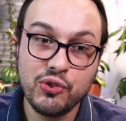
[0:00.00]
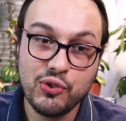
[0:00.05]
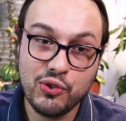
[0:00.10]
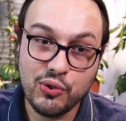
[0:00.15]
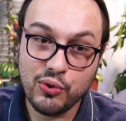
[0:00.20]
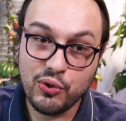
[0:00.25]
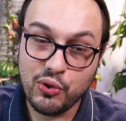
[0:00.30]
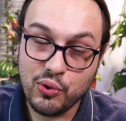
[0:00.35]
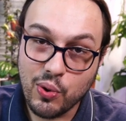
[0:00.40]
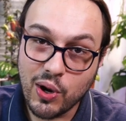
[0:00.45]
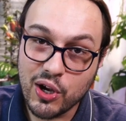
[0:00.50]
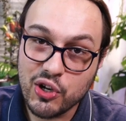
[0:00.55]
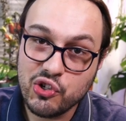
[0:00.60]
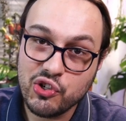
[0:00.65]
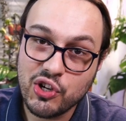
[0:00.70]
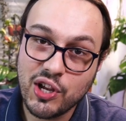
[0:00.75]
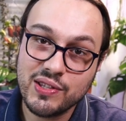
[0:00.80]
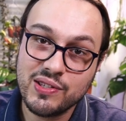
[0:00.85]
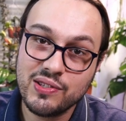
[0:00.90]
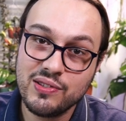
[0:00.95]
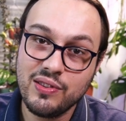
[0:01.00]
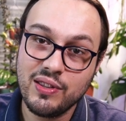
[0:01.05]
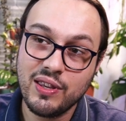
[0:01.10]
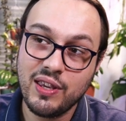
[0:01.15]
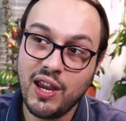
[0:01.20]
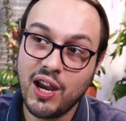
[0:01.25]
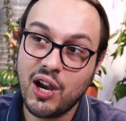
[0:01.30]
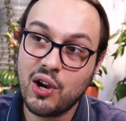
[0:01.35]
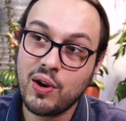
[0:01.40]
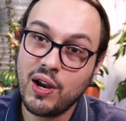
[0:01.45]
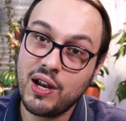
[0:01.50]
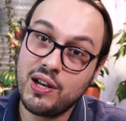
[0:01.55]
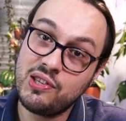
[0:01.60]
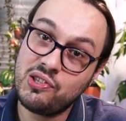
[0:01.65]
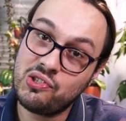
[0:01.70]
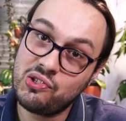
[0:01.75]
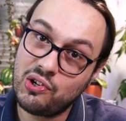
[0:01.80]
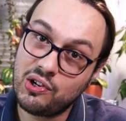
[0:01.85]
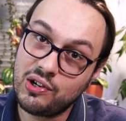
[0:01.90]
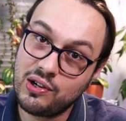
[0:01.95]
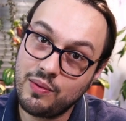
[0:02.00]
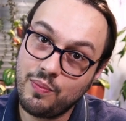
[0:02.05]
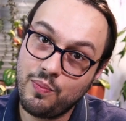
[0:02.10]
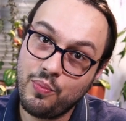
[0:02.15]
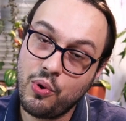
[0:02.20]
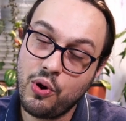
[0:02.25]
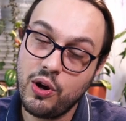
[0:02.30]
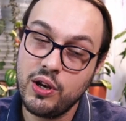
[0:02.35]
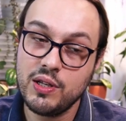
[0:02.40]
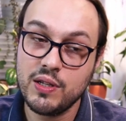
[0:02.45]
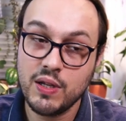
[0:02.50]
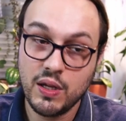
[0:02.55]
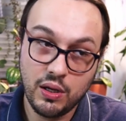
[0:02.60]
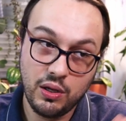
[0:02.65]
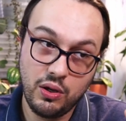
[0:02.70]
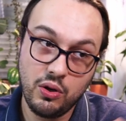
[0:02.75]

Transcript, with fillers: Do you adjust the care at a certain point,